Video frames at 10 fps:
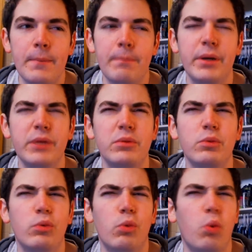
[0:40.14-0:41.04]
But
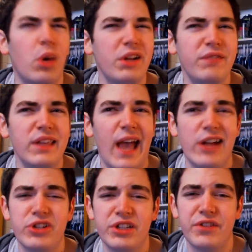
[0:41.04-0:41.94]
what if the
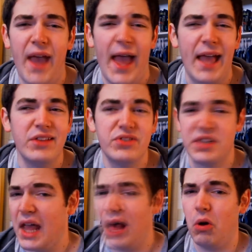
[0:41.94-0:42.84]
adjective ends
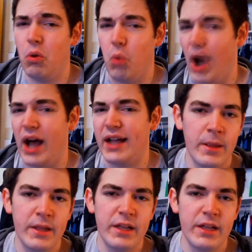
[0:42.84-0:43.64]
in ly?